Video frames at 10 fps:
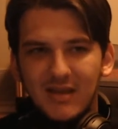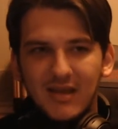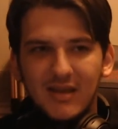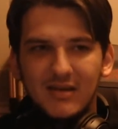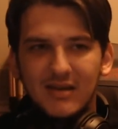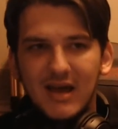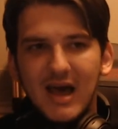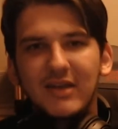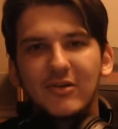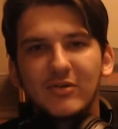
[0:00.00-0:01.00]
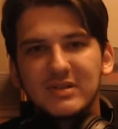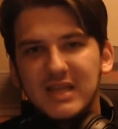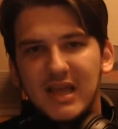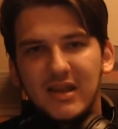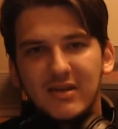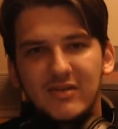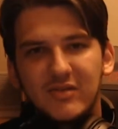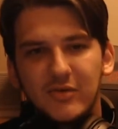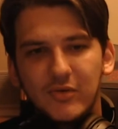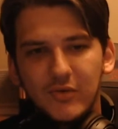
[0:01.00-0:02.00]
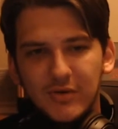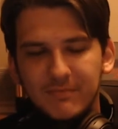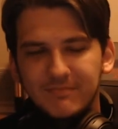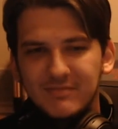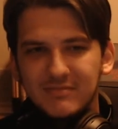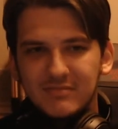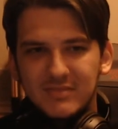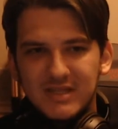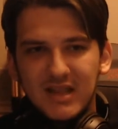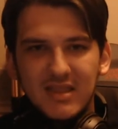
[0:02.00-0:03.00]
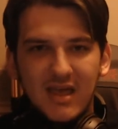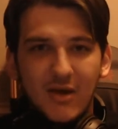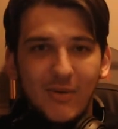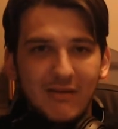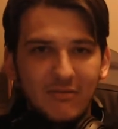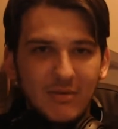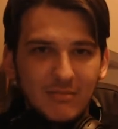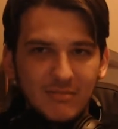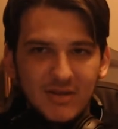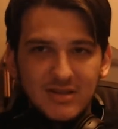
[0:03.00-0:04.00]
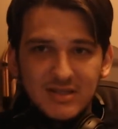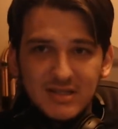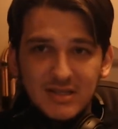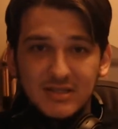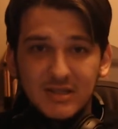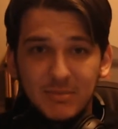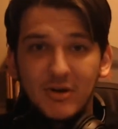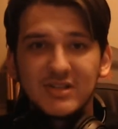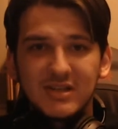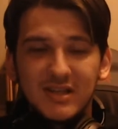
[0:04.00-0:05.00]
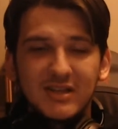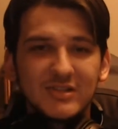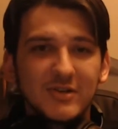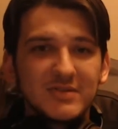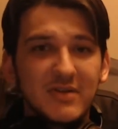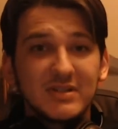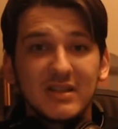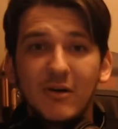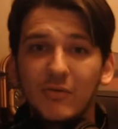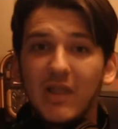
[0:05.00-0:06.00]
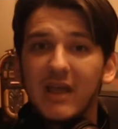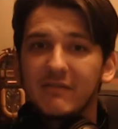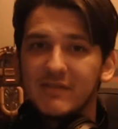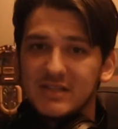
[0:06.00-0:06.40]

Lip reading: And I don't intend to take that away from him, because he's a person. He deserves to have his own life.